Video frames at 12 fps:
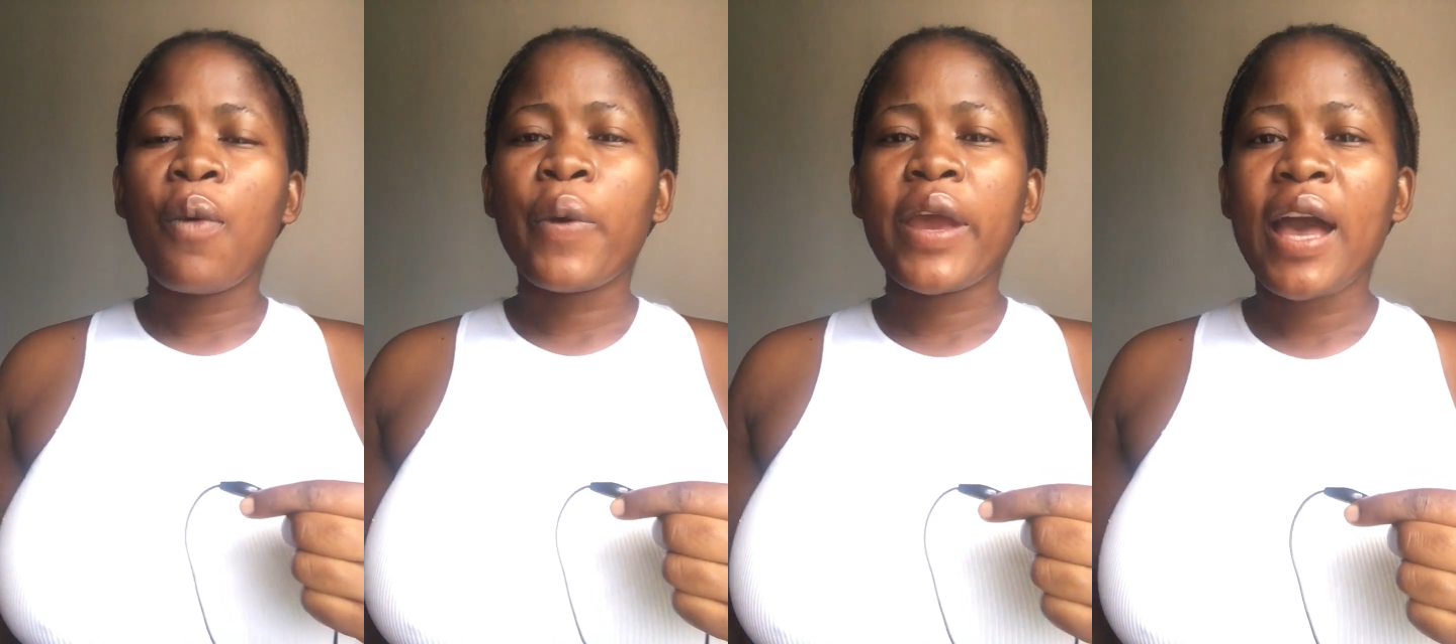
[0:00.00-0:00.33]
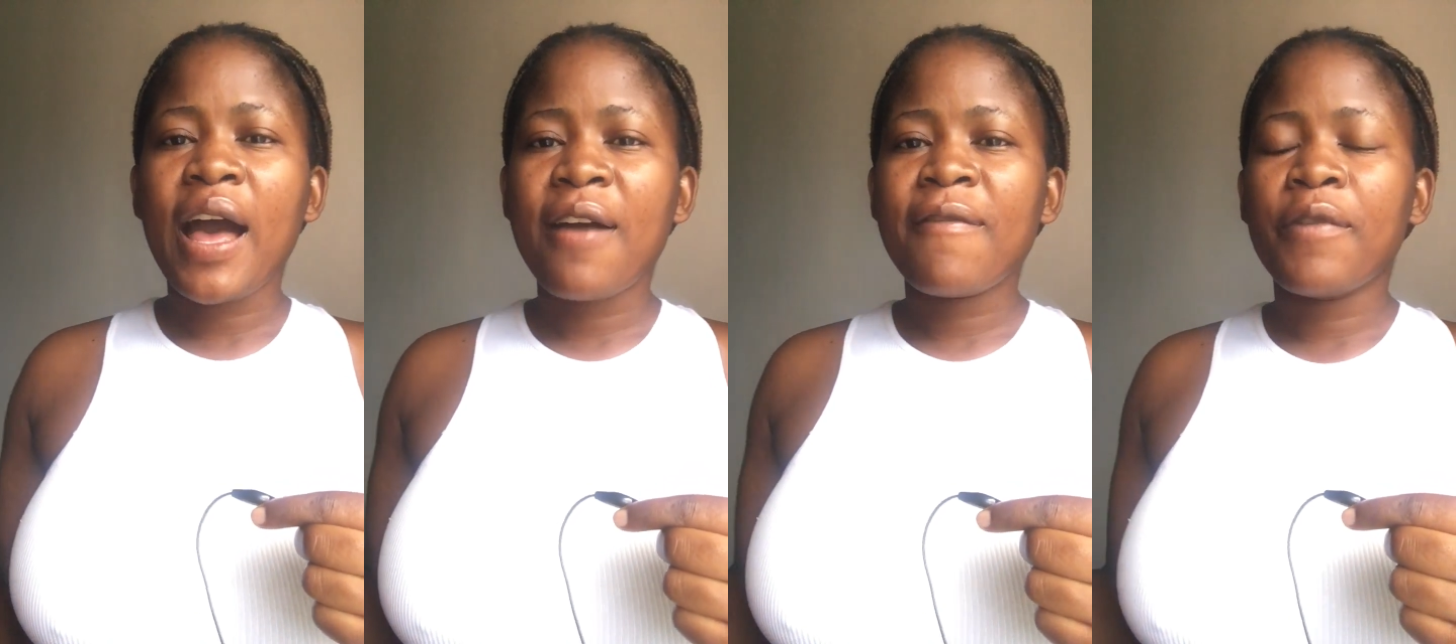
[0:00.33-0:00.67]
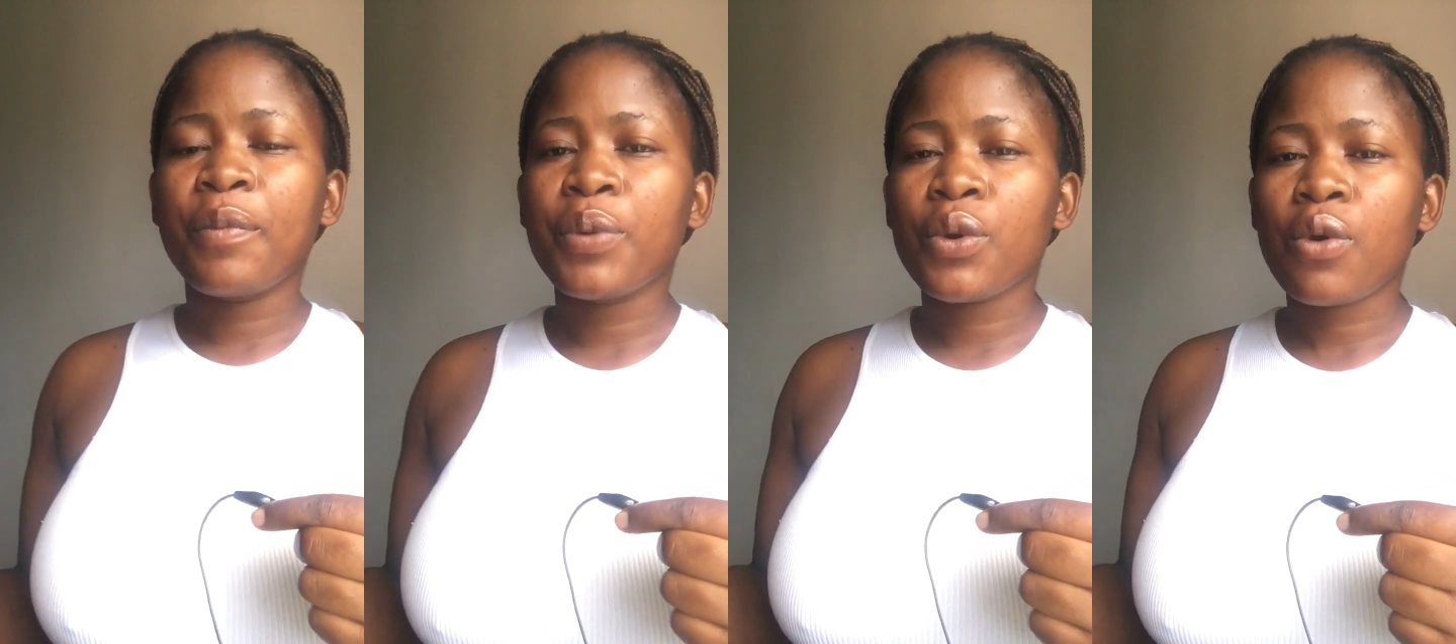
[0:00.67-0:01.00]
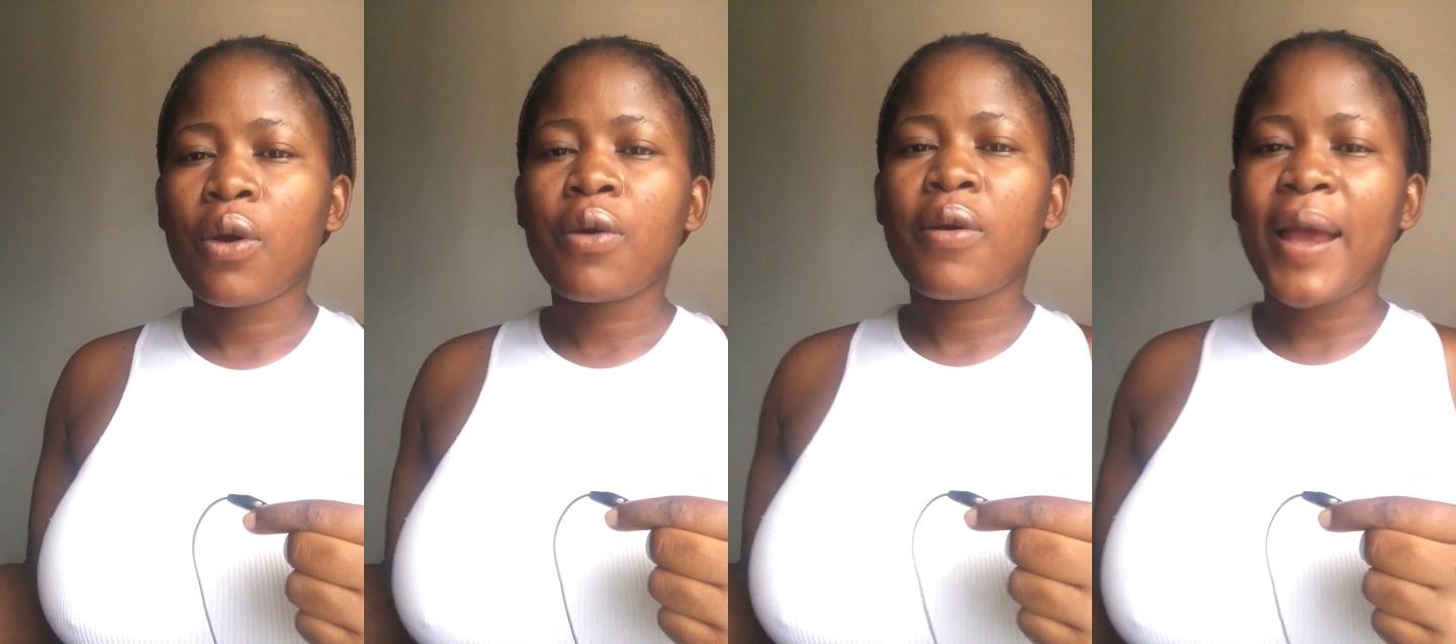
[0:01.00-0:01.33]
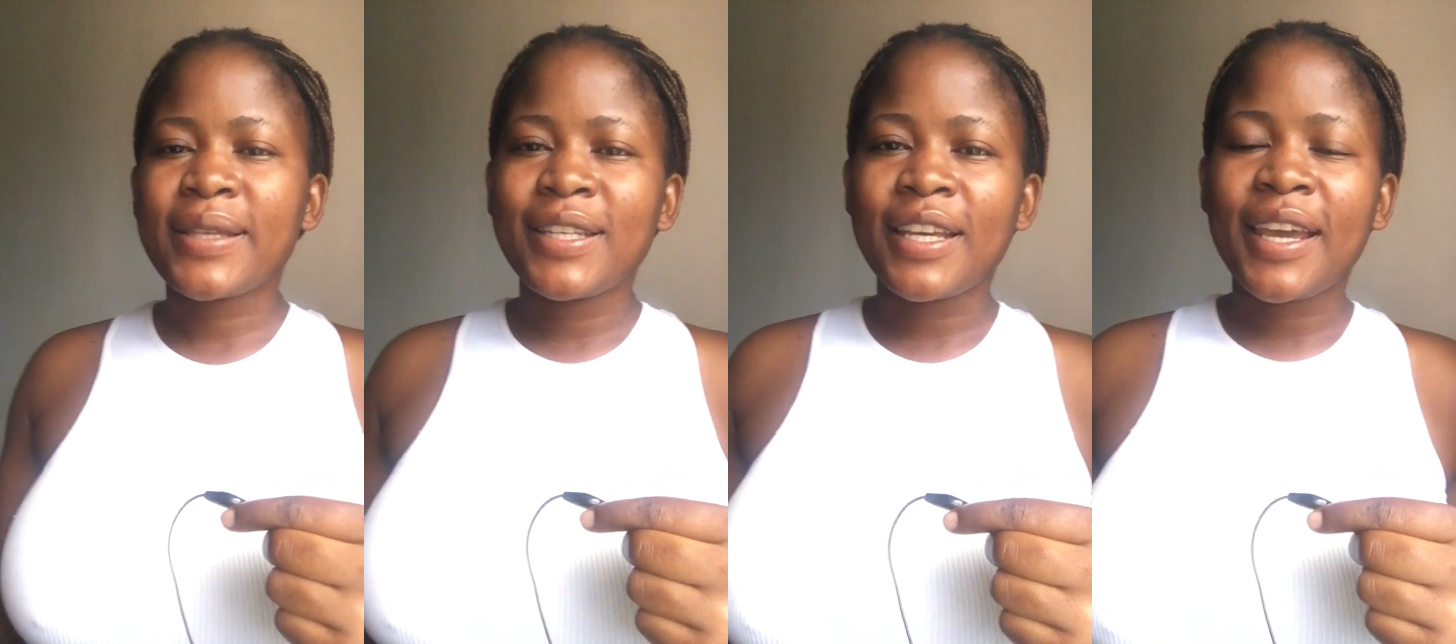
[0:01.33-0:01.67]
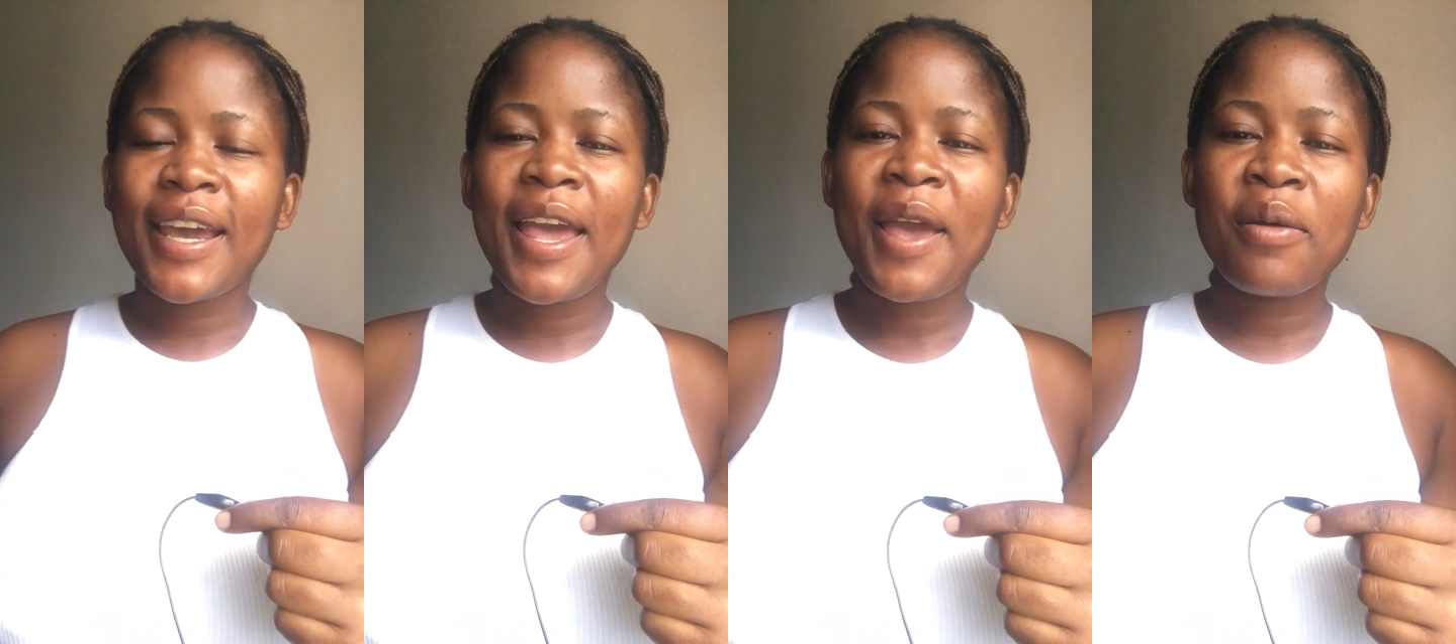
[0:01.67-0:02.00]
We have a bureaucratic